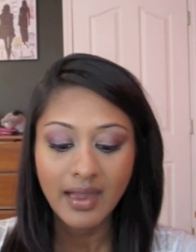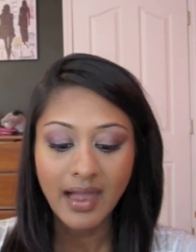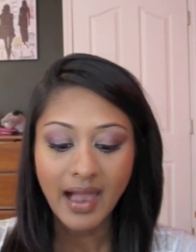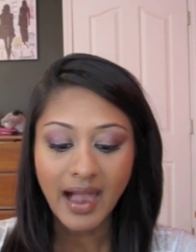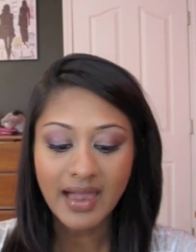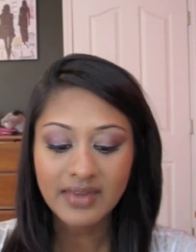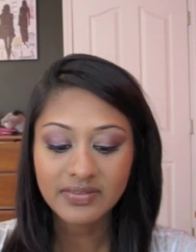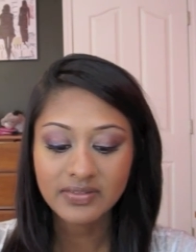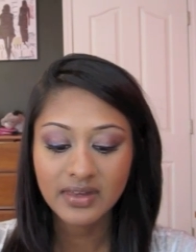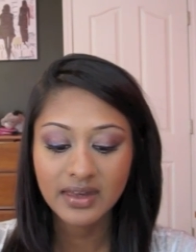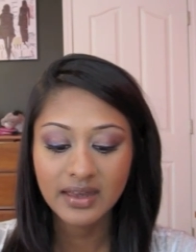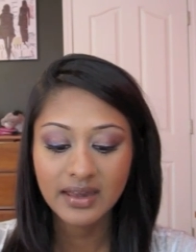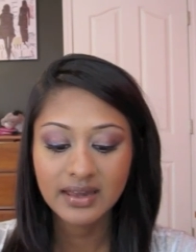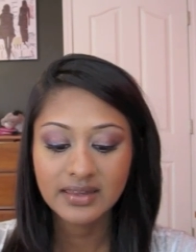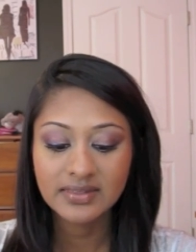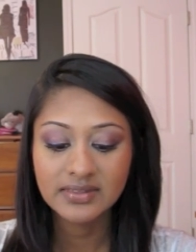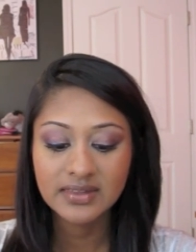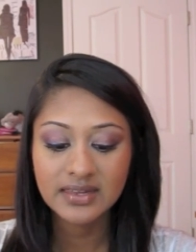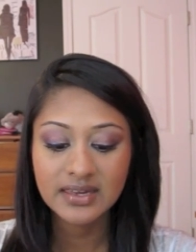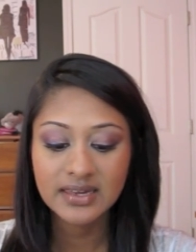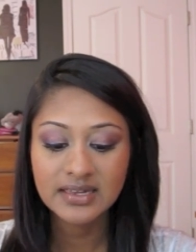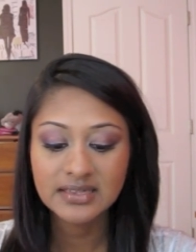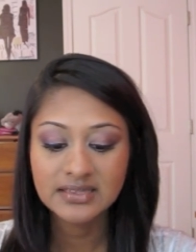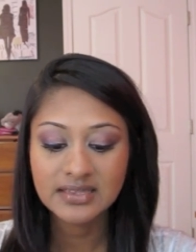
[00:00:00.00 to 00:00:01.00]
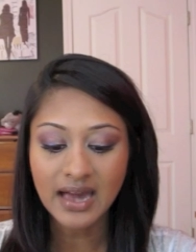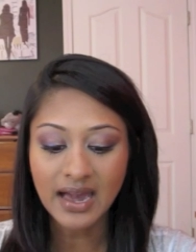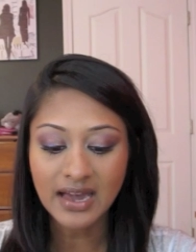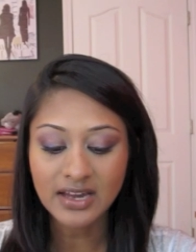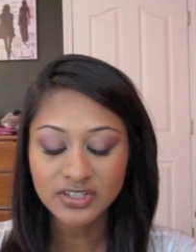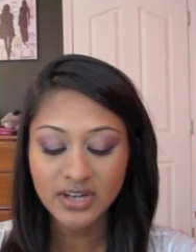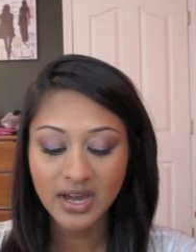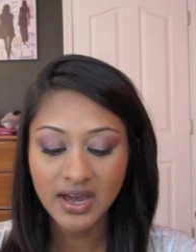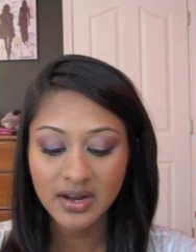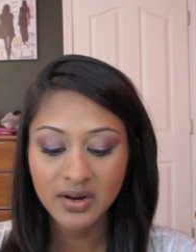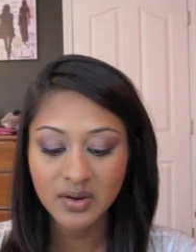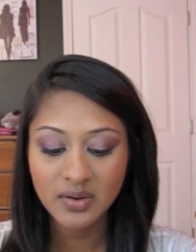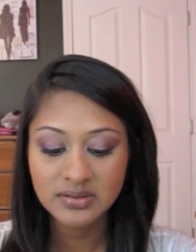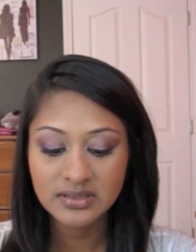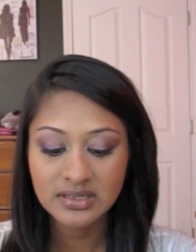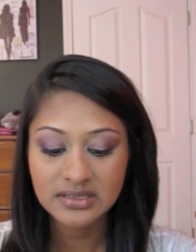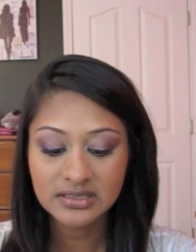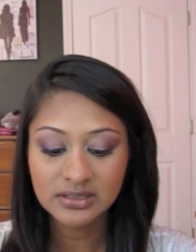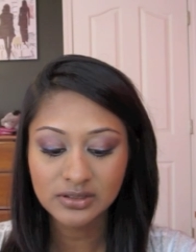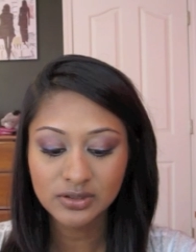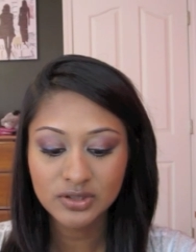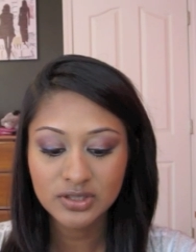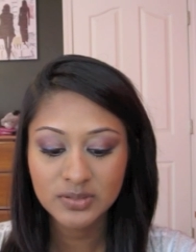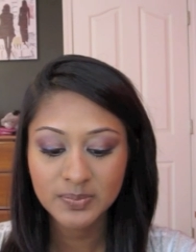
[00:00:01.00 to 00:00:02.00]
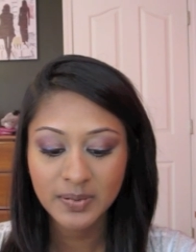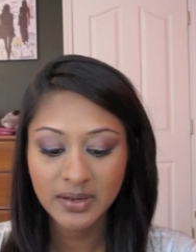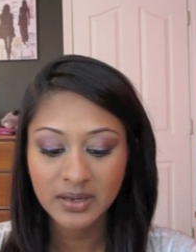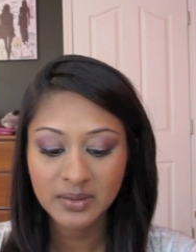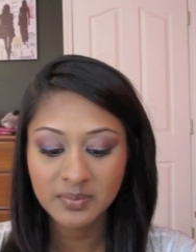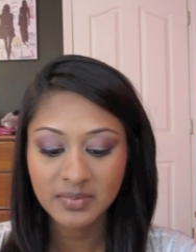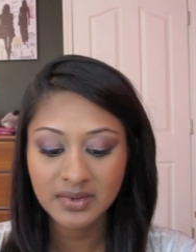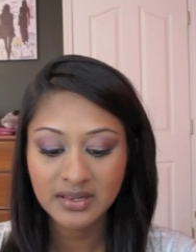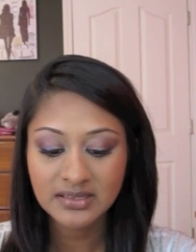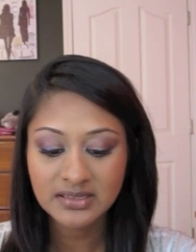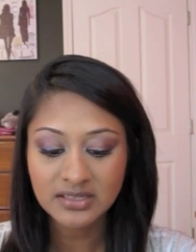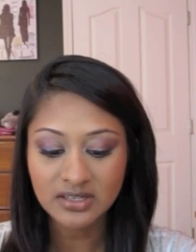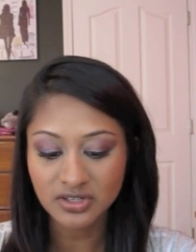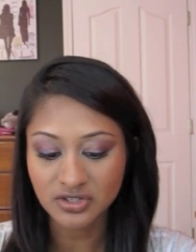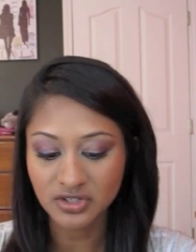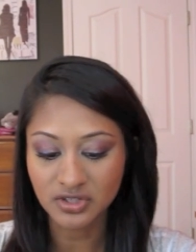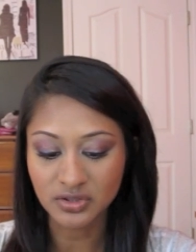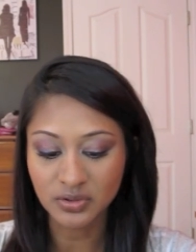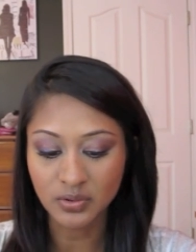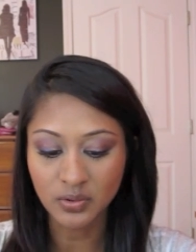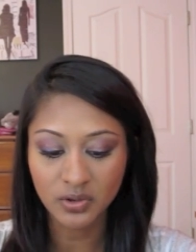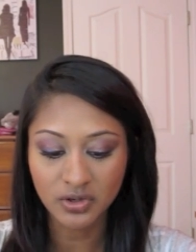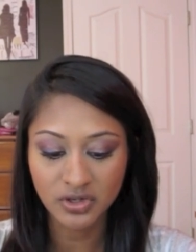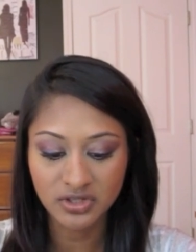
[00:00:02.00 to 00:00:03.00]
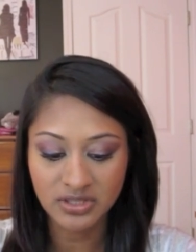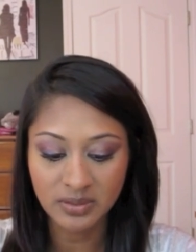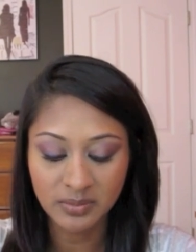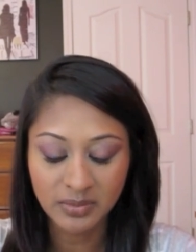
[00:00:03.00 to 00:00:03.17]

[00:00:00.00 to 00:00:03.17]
I think these eyeshadows, these loose pigments are just gorgeous.